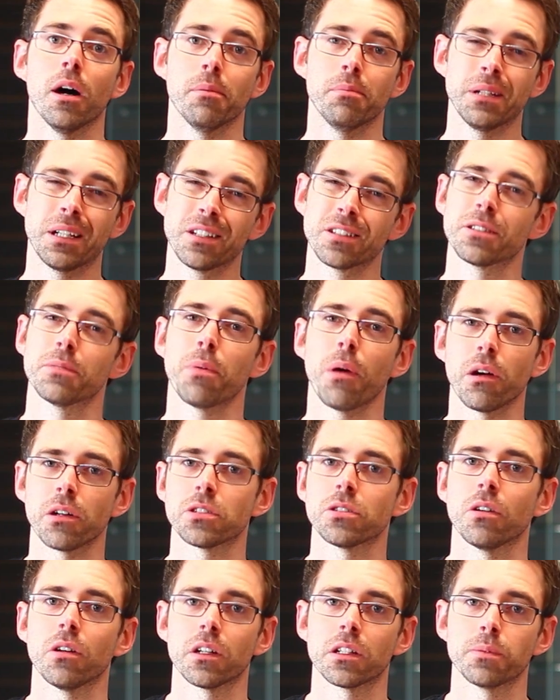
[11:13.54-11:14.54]
because the
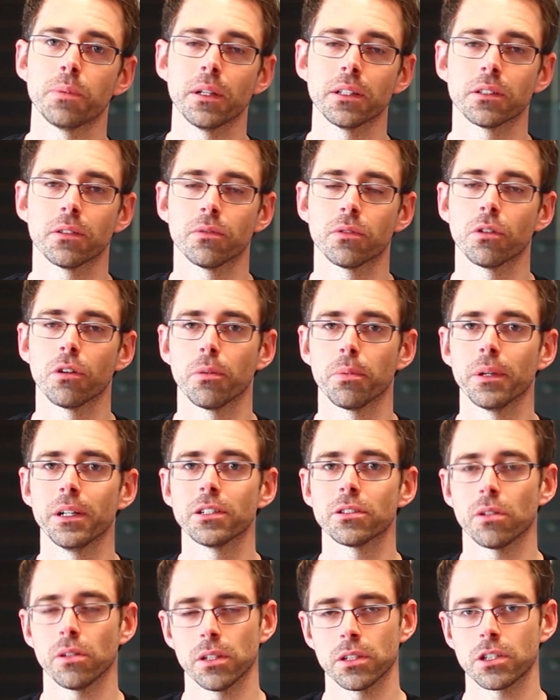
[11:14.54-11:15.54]
parts are expensive to
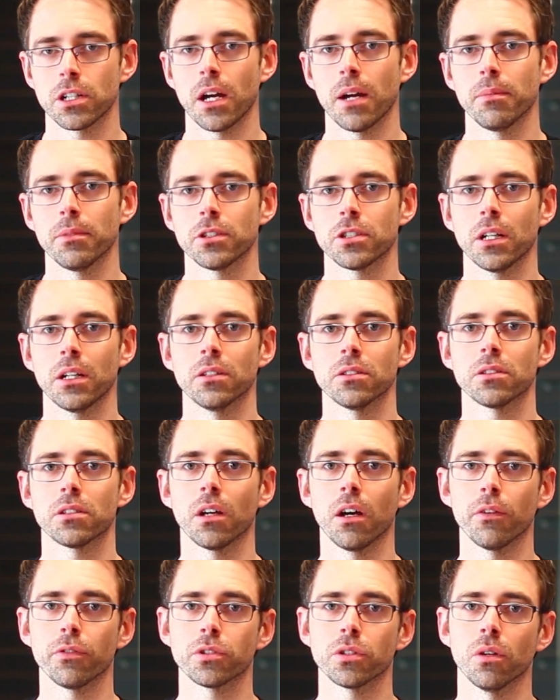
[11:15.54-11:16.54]
replace all the timing chain
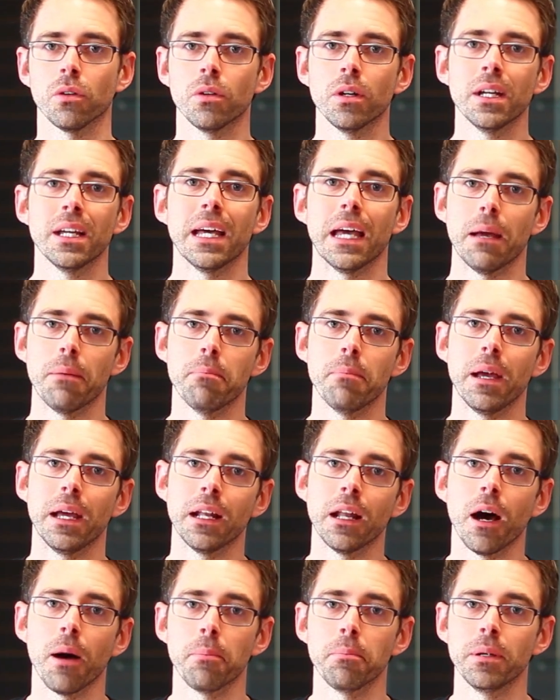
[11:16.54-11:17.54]
stuff. So it may
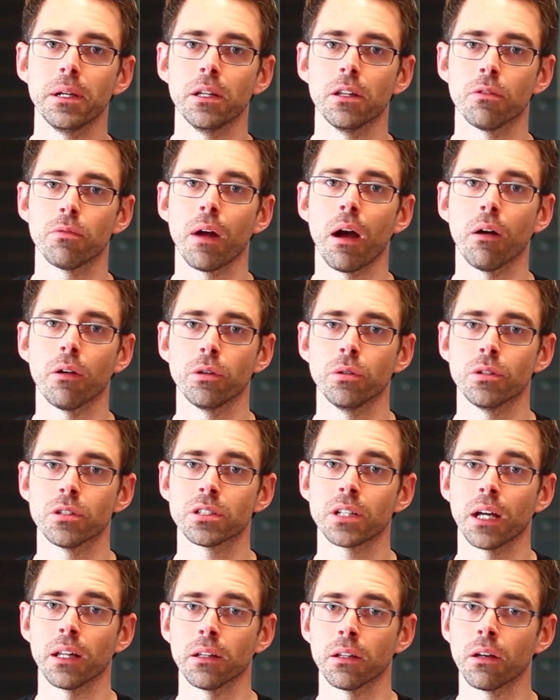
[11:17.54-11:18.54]
not be the route you
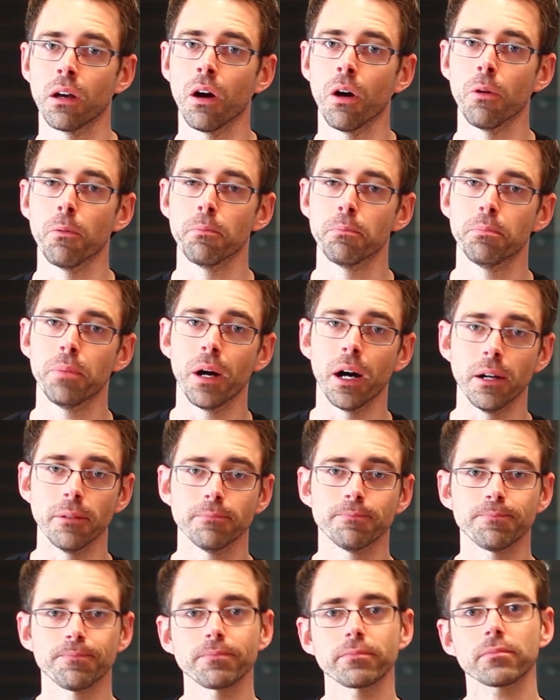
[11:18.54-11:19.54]
decide to go. But
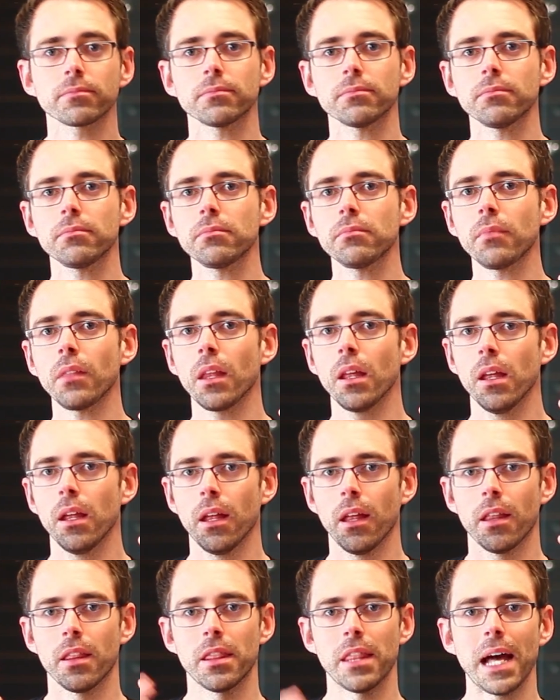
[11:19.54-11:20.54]

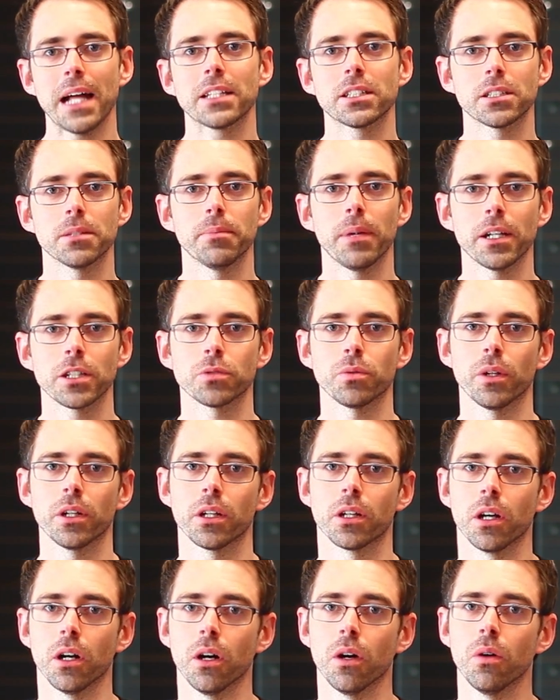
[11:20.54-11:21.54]
that's the best way to
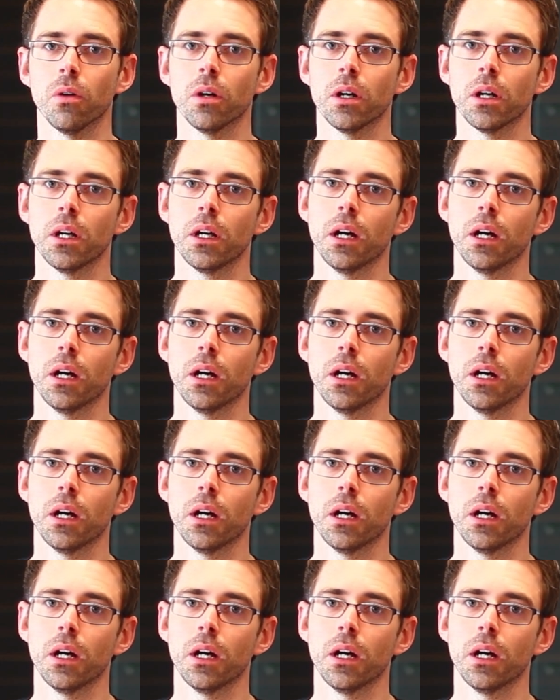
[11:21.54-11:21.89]
go.